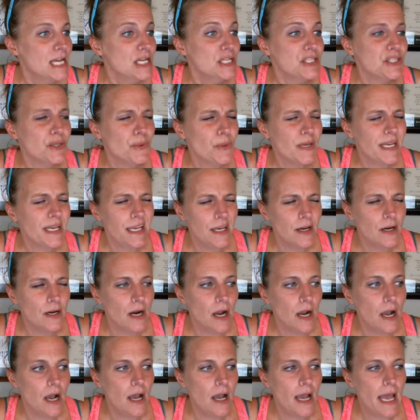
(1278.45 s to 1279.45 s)
So
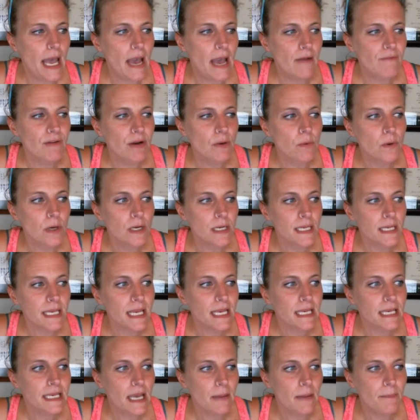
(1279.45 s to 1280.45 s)
here, everyone
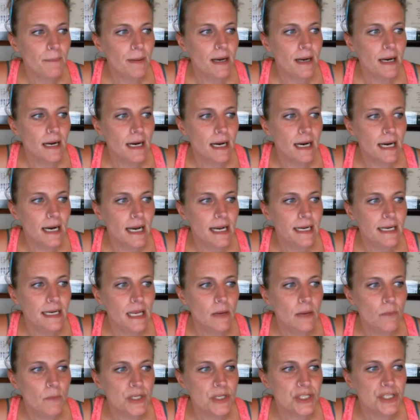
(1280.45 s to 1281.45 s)
can get behind
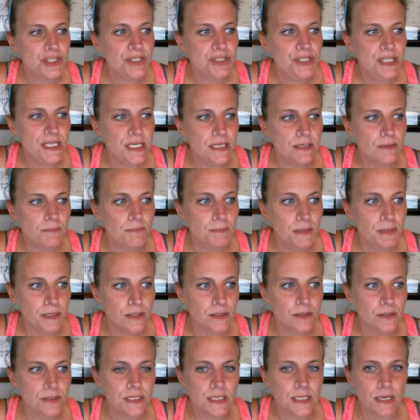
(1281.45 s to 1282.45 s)
and which
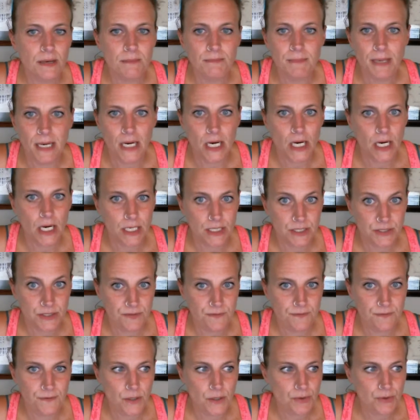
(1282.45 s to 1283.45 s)
builds America's
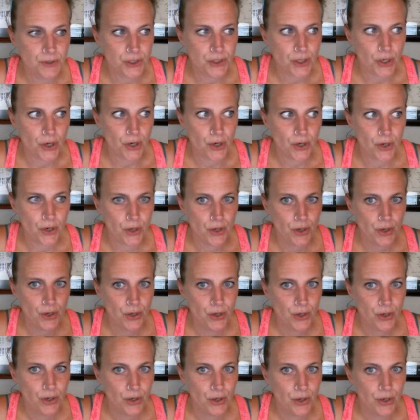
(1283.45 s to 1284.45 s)
future.
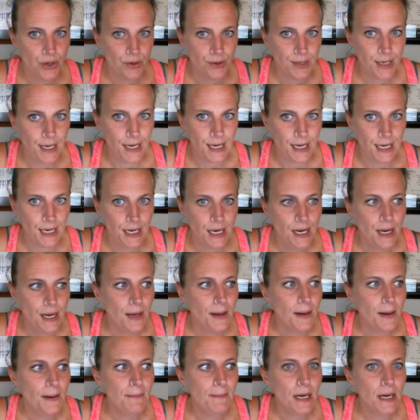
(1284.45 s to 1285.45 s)
Okay.
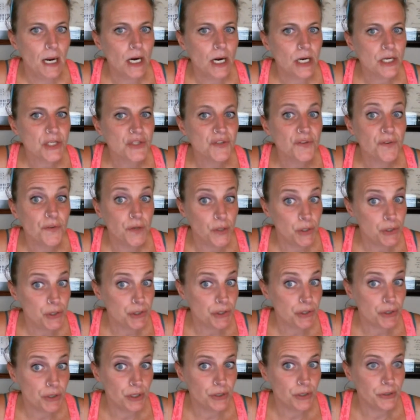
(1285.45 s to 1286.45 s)
America's
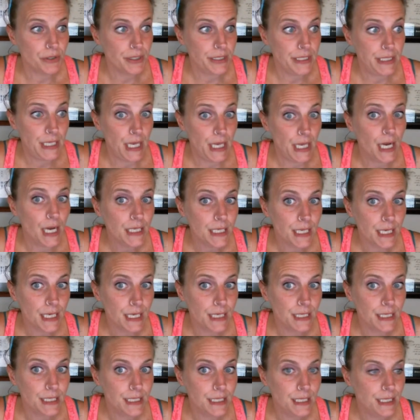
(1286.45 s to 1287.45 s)
future to Glen
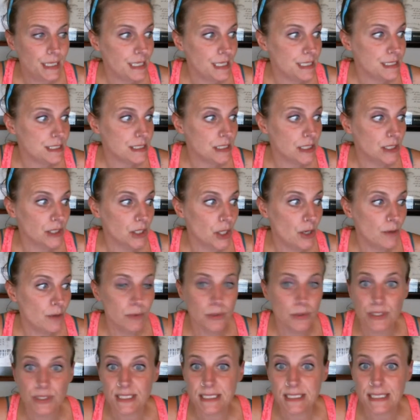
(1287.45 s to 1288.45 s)
Youngkin is
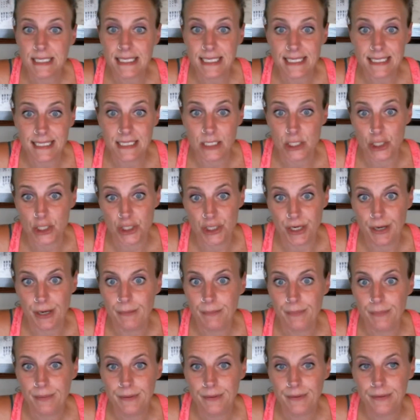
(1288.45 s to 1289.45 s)
global citizenship.
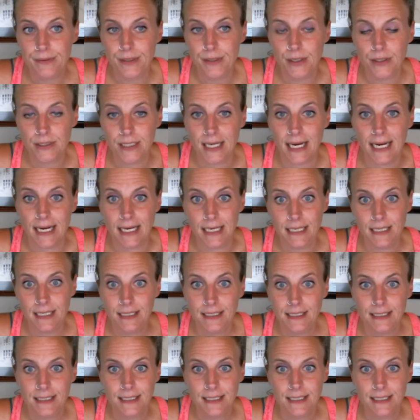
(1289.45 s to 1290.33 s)
Okay.